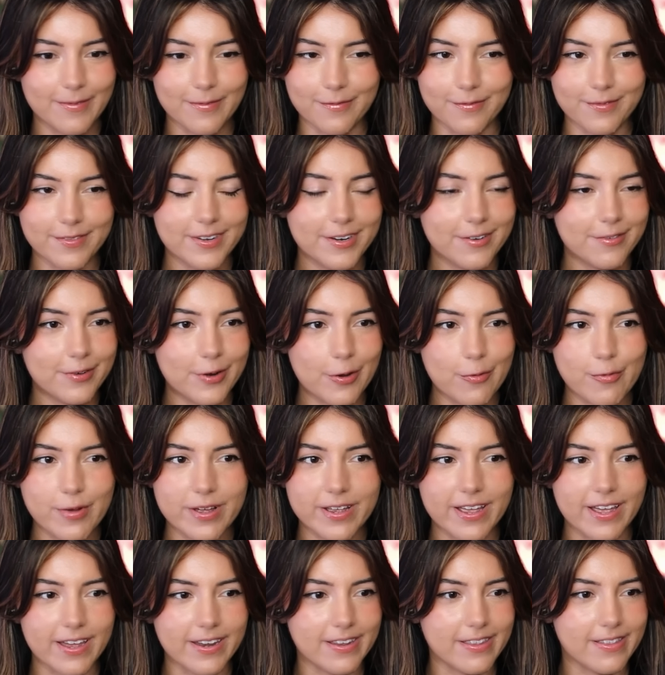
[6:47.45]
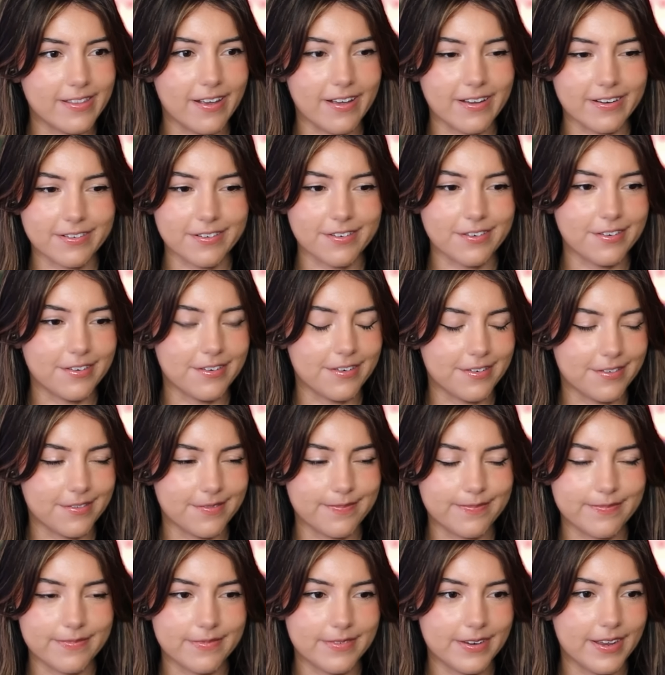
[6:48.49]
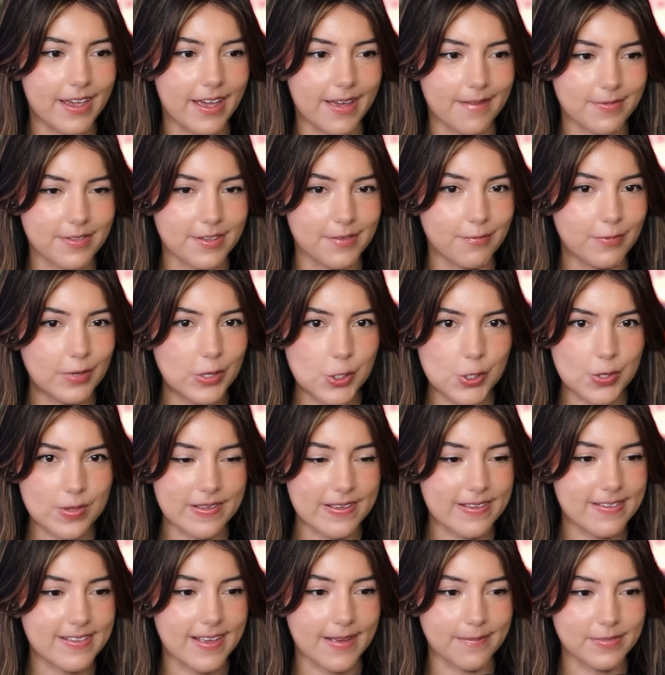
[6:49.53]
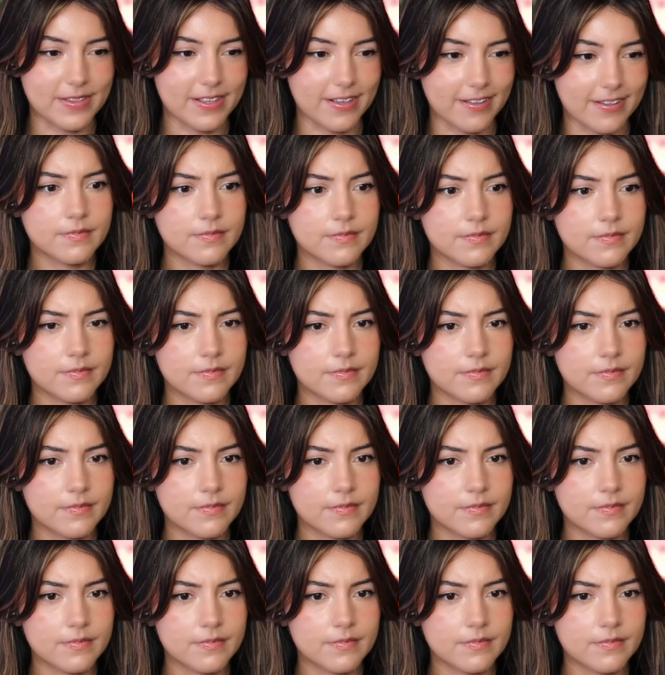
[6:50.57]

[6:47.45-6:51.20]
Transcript: we don't know what kind of doctor captain, we just accept it.